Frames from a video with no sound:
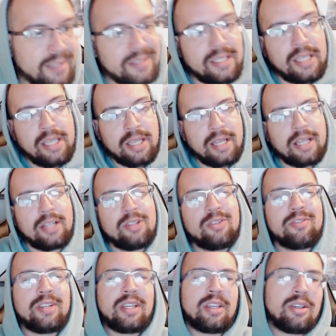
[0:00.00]
and I got a new
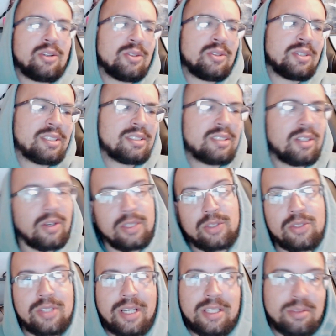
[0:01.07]
video. 'Cause, I told
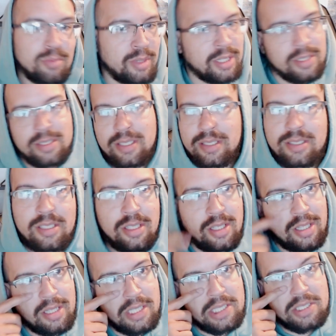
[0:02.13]
you guys I'm gonna be consistent, at
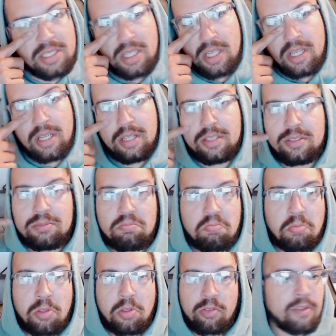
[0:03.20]
least
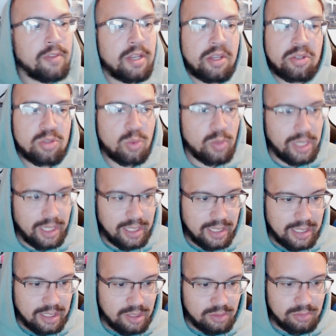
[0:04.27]
3 videos a week
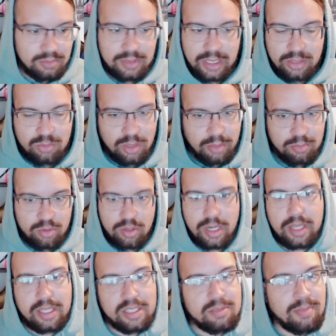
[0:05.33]
now. That's what I'm trying.
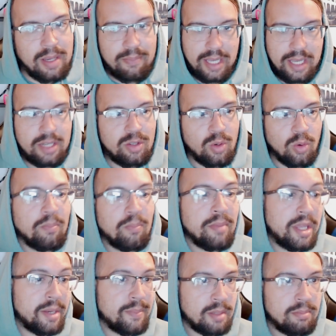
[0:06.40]
That's my main goal
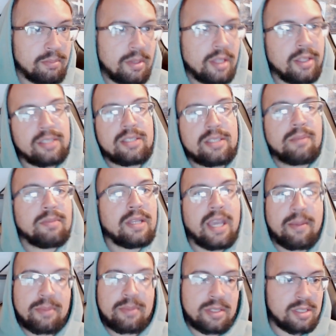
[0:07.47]
minimum, unless something
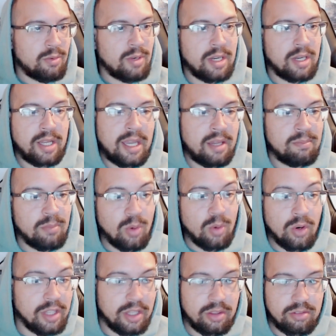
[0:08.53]
happens and I want to add
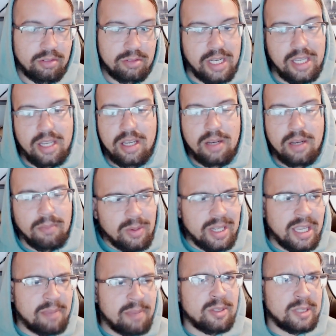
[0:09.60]
more than three. But I want to
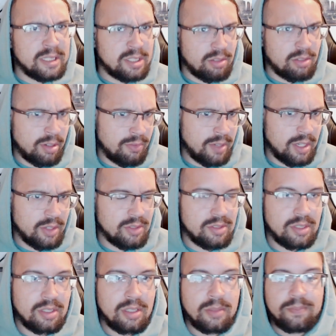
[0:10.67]
keep it to at least 3 videos.
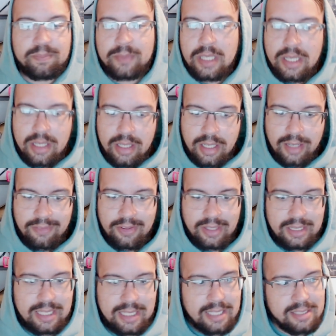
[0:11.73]
I feel
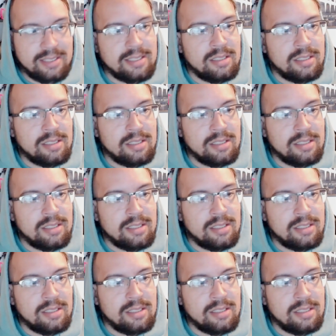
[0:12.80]
like that's